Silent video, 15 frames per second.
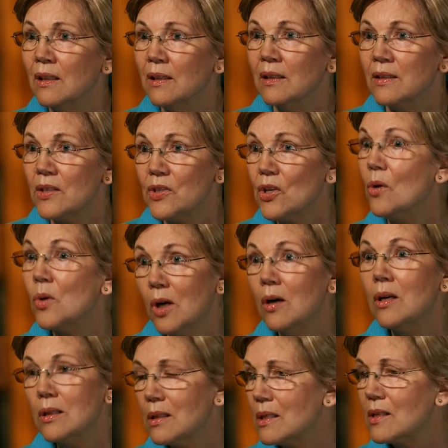so
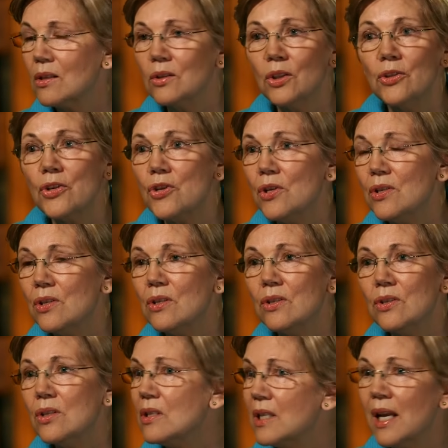called solution
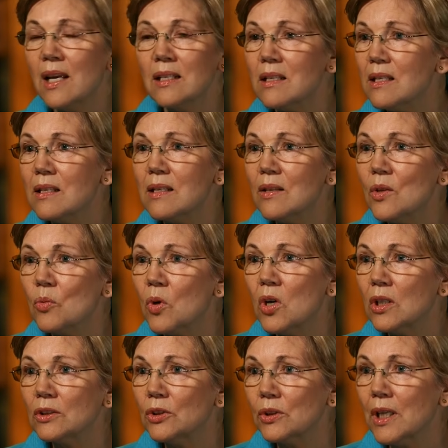just heads us in the
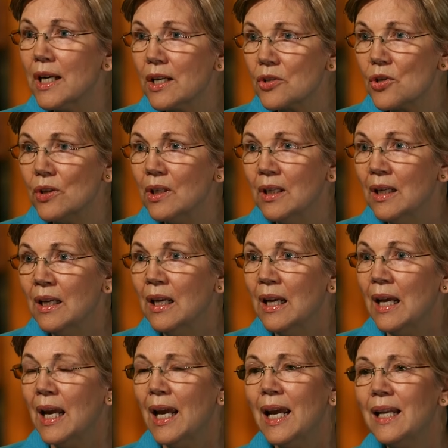wrong direction.
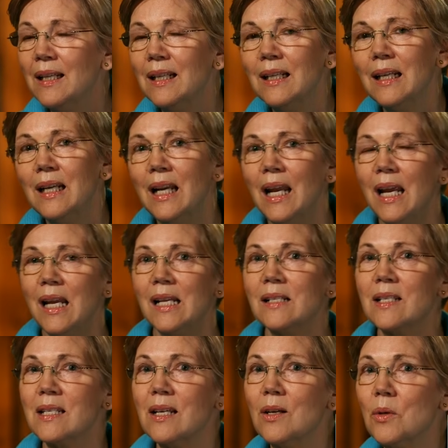And, and
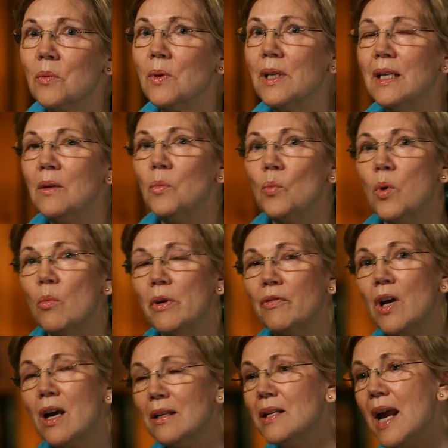so what we've
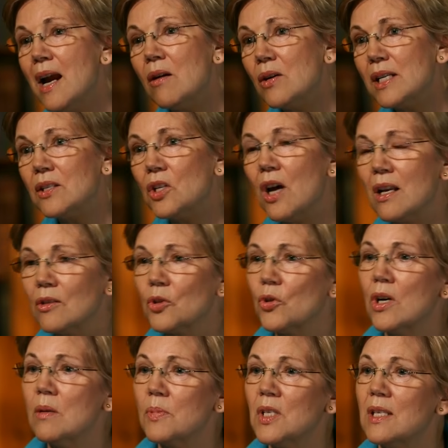got now is Donald
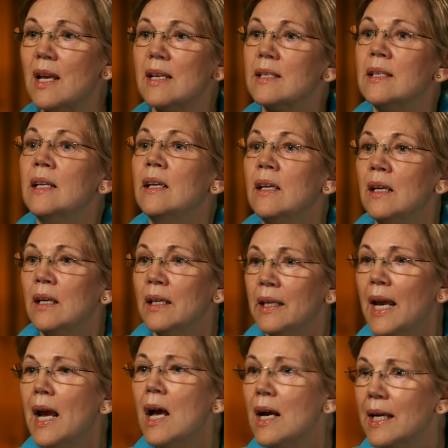Trump says,
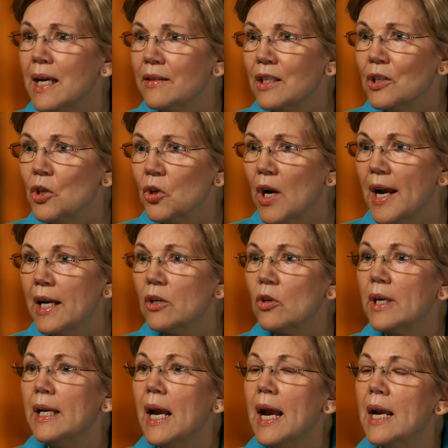Yeah, I get that you're
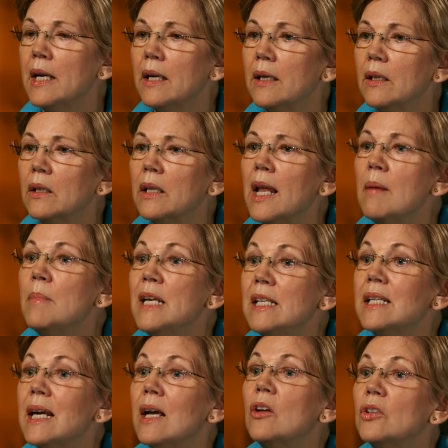angry, and let me
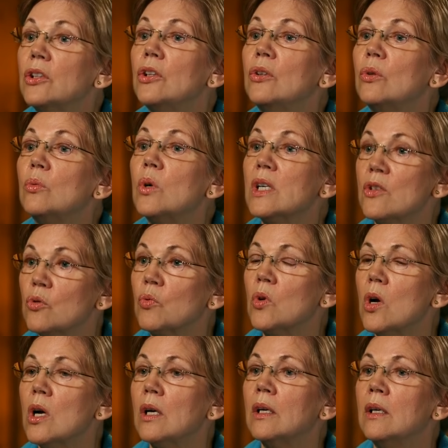tell you what's
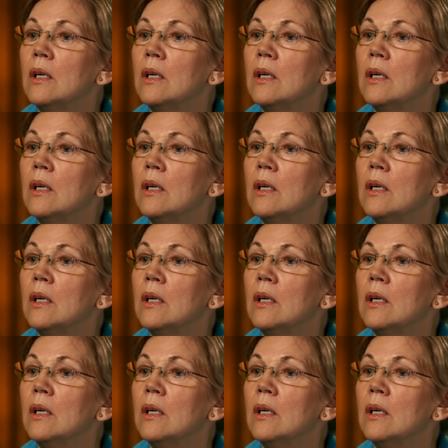wrong.